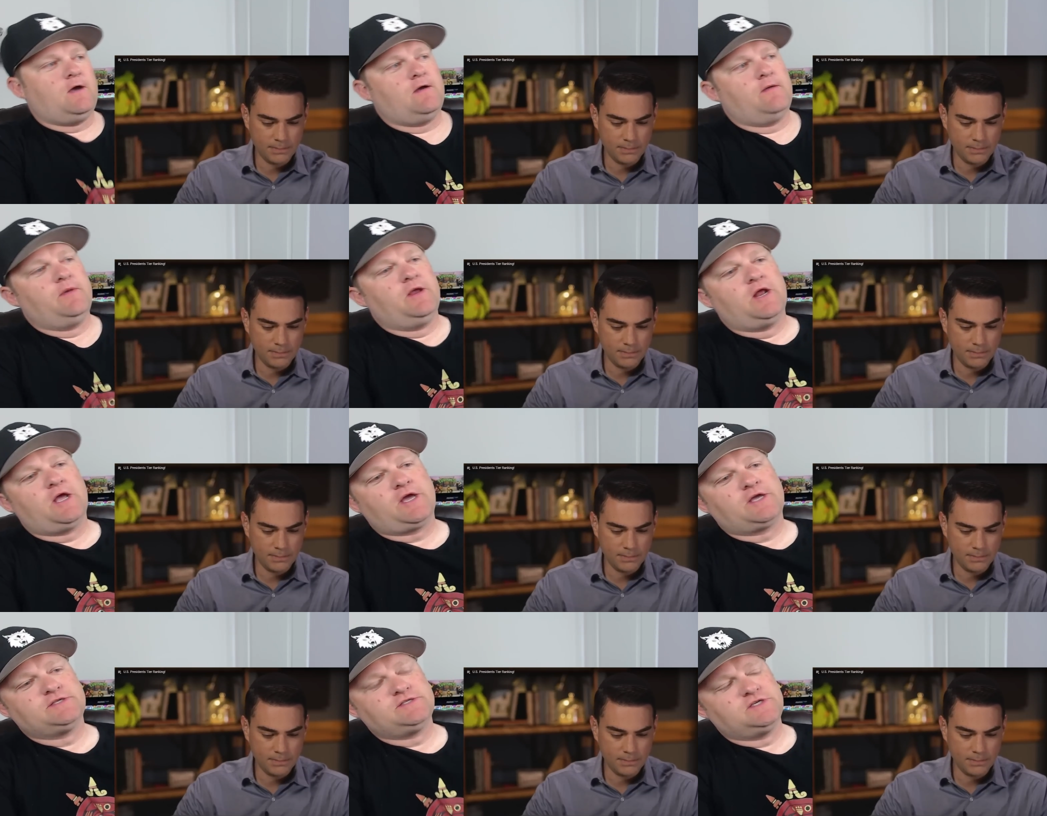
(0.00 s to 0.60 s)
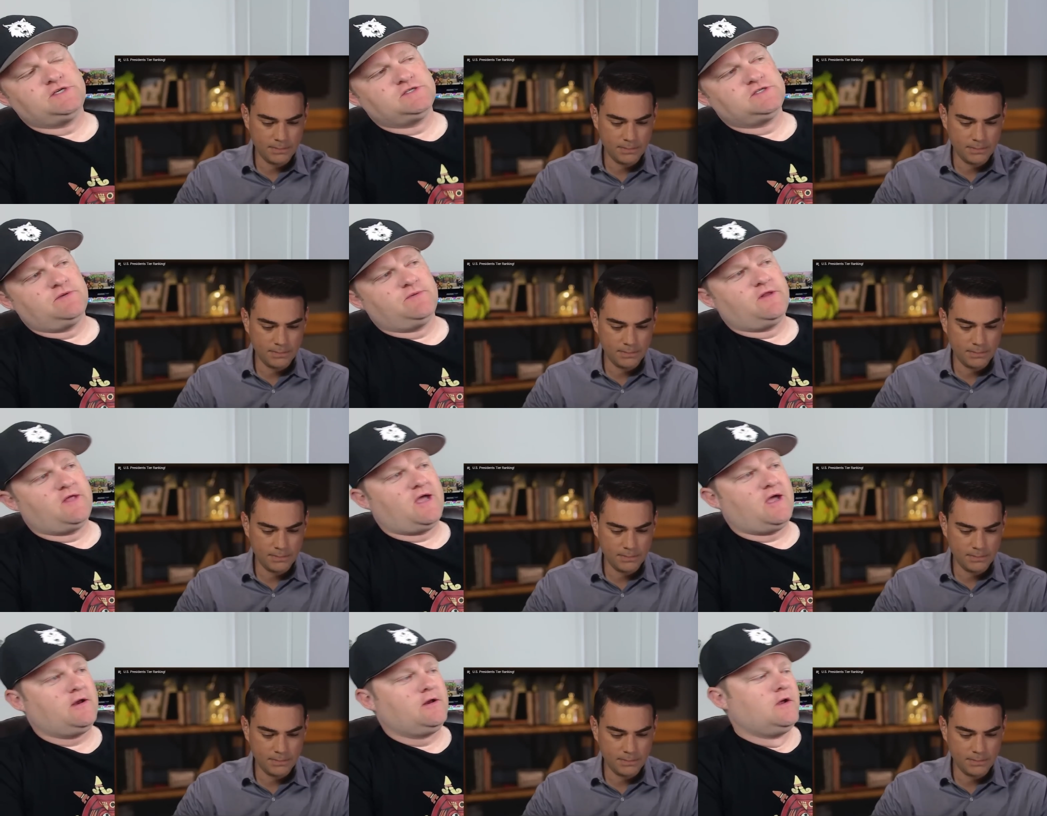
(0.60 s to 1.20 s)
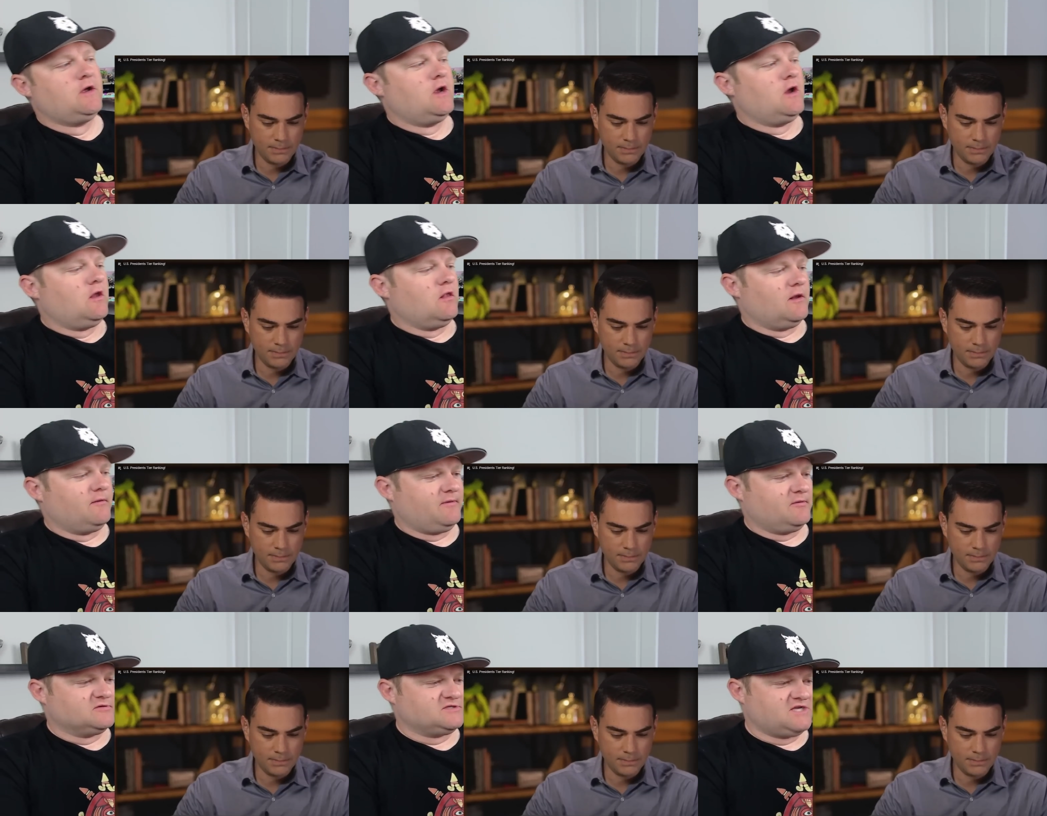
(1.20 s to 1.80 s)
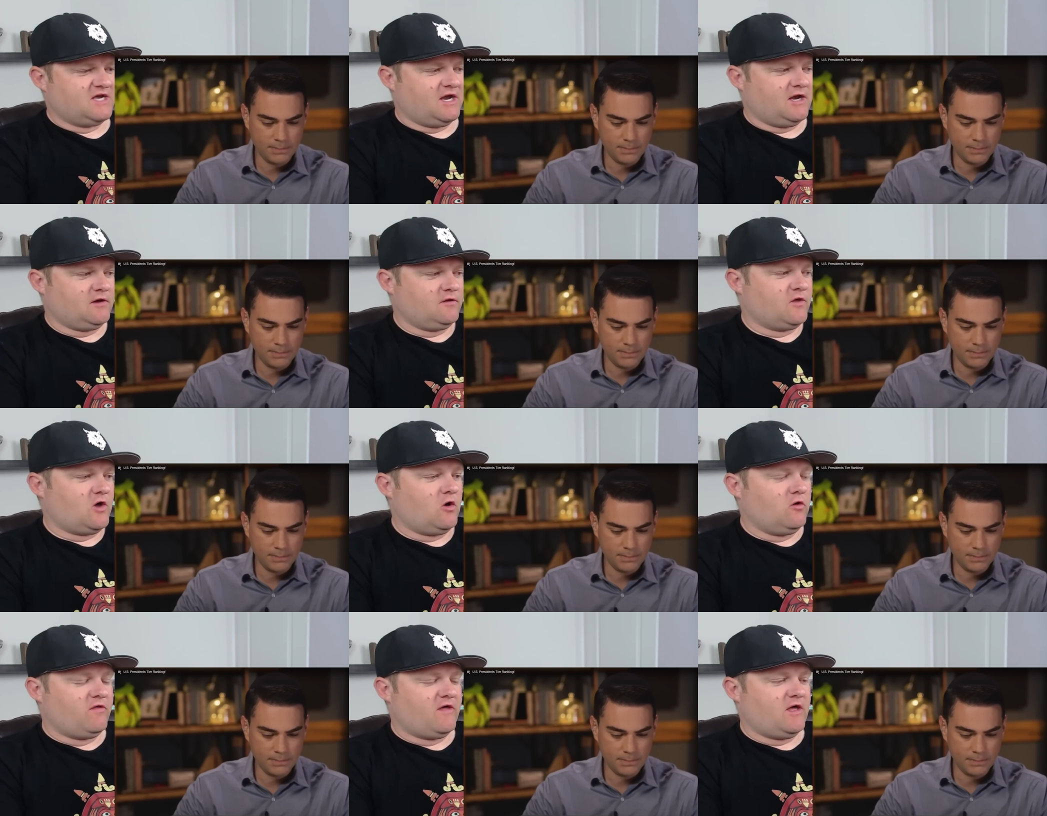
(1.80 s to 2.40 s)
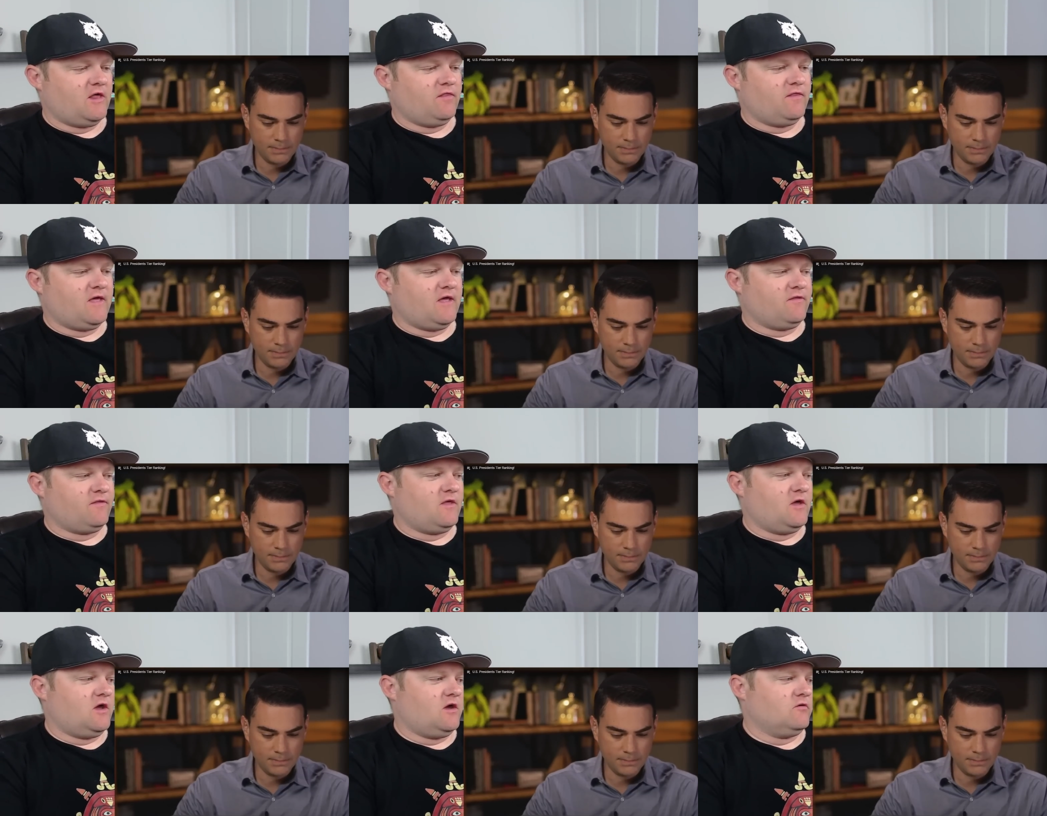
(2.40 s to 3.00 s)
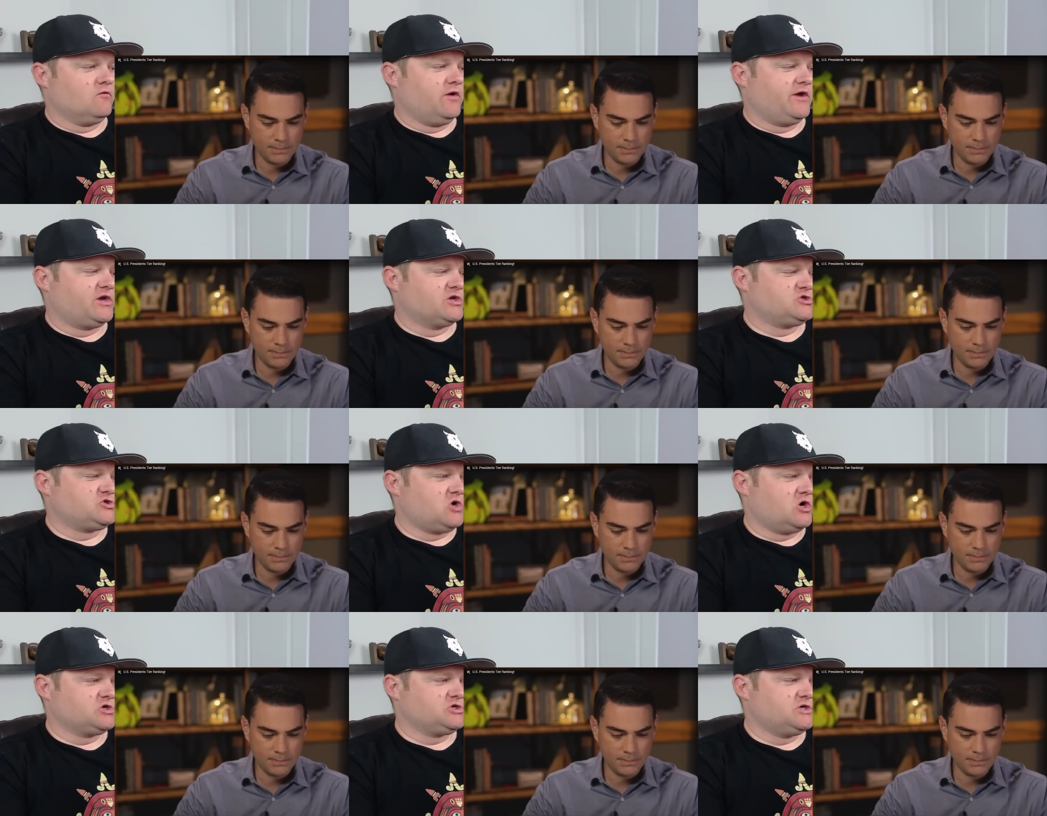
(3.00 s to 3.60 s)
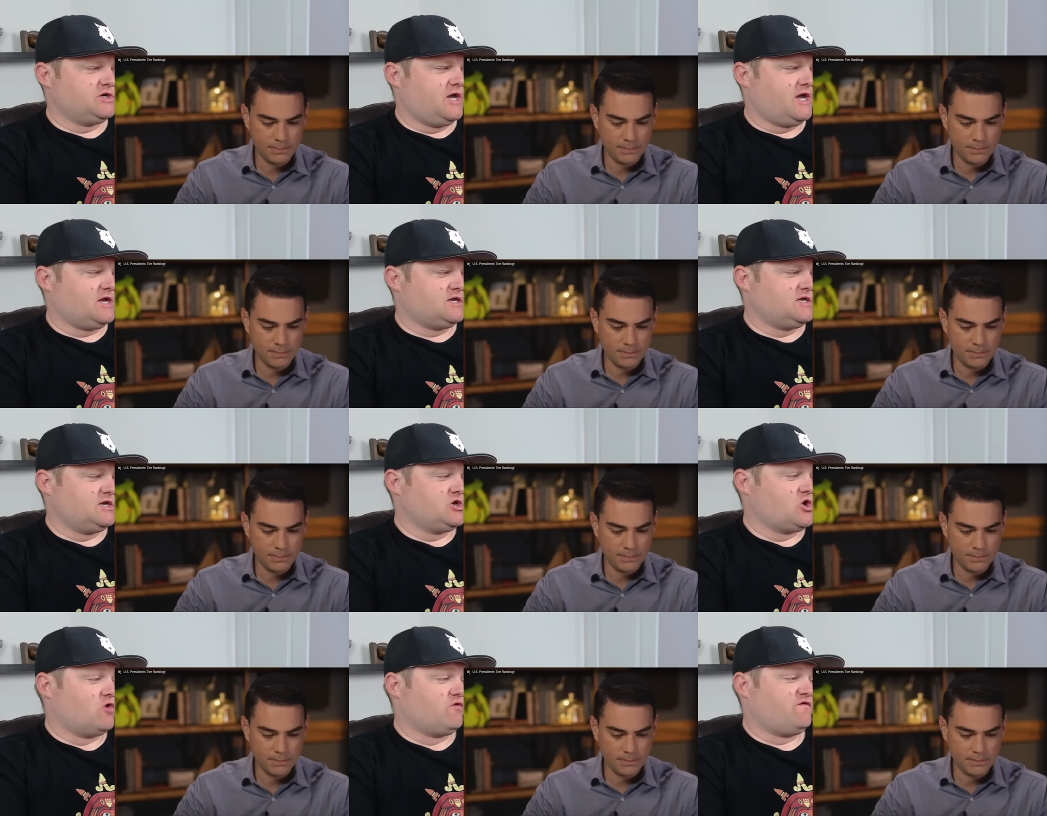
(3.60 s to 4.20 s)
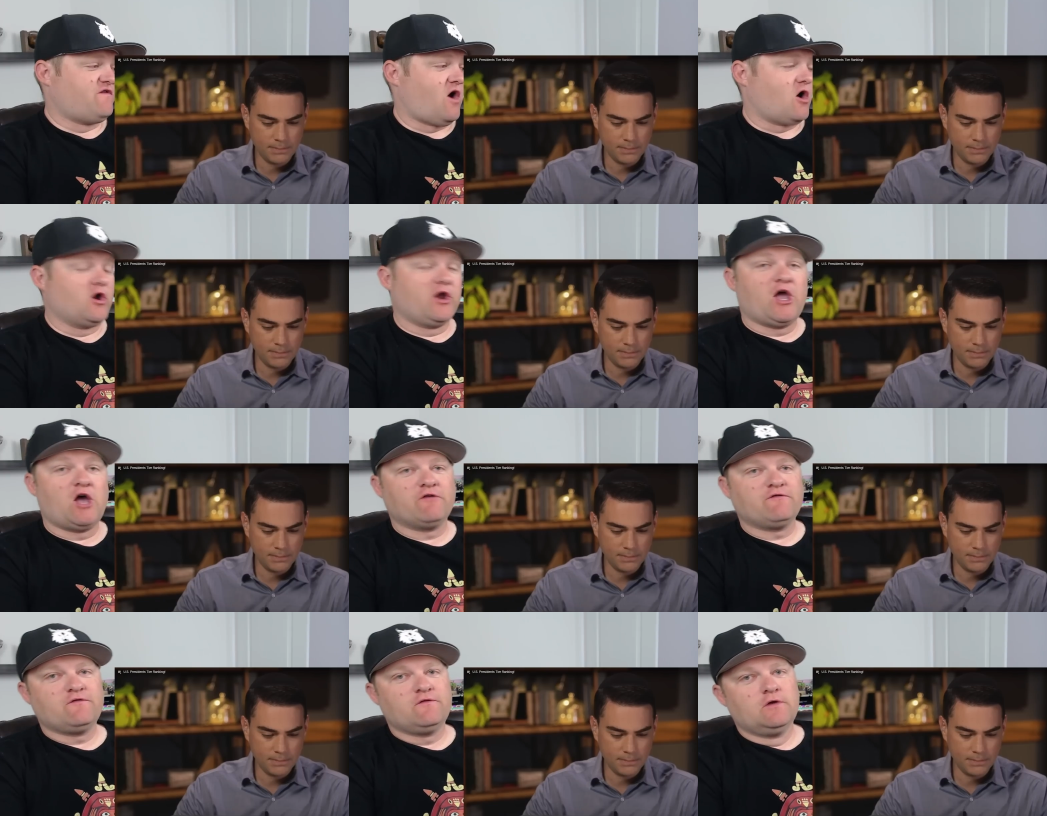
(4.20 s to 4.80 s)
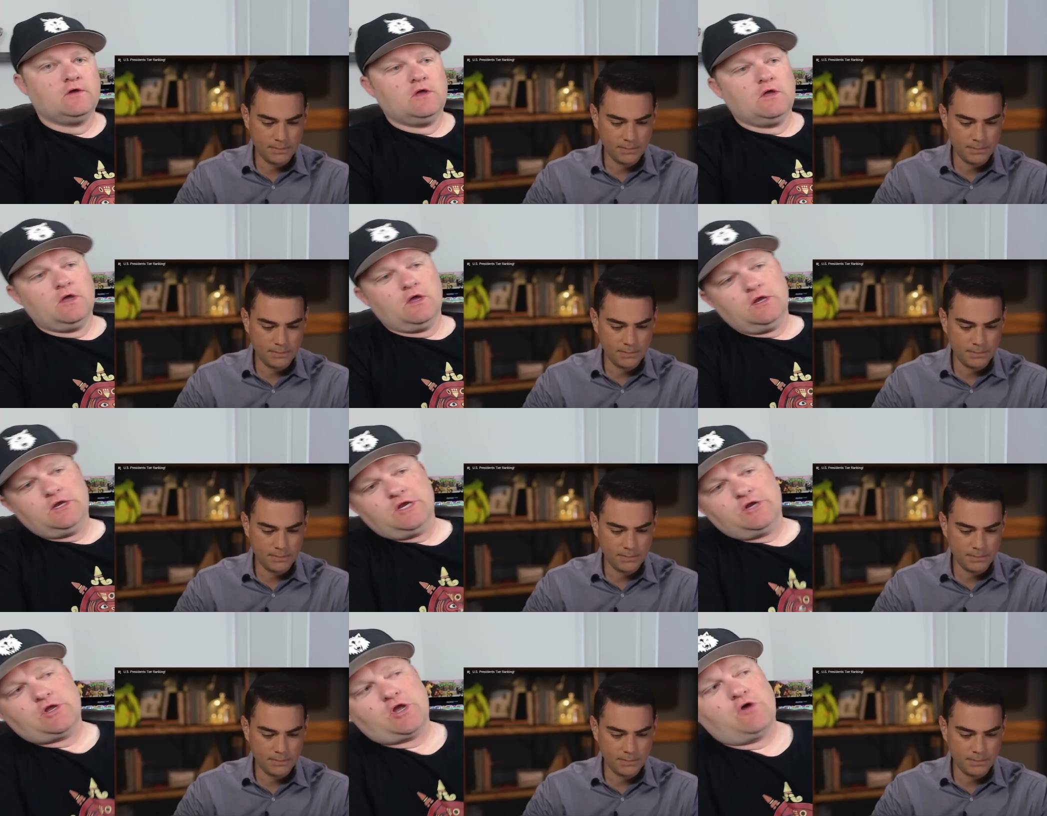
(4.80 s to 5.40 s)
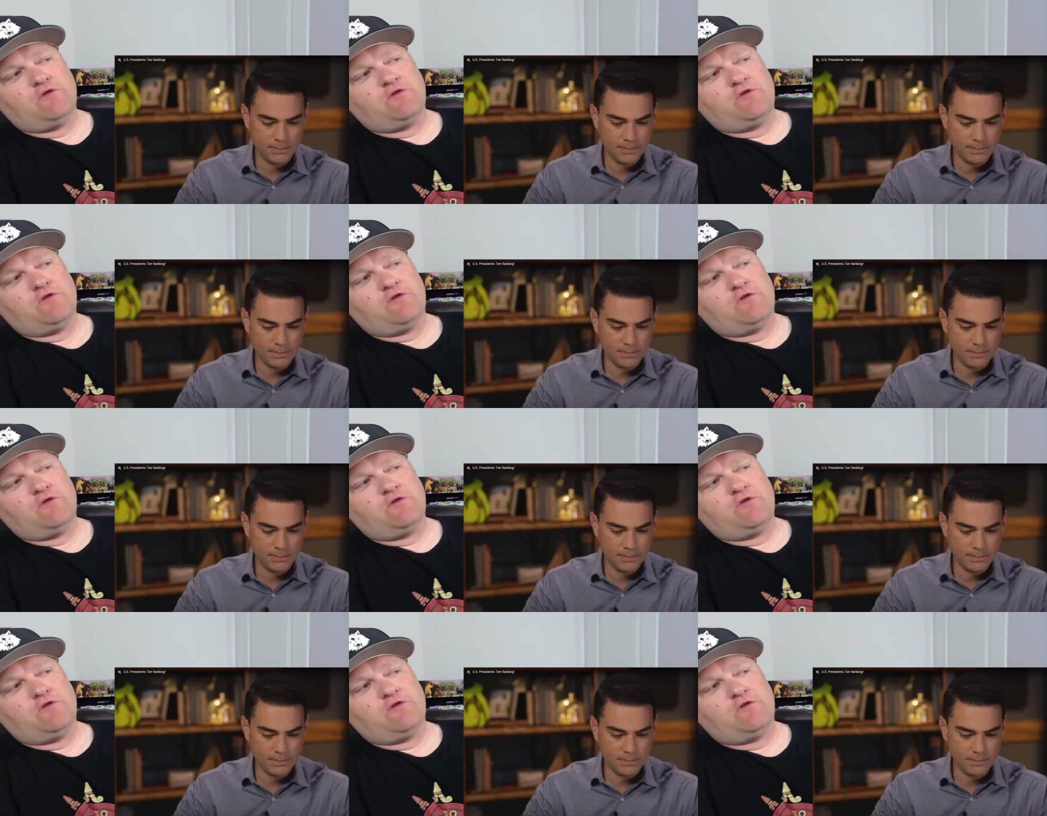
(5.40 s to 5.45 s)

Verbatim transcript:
Speaker 1: I mean, I could see some of that. A lot of people saying, though, that the Reconstruction, yeah, didn't go far enough. Didn't go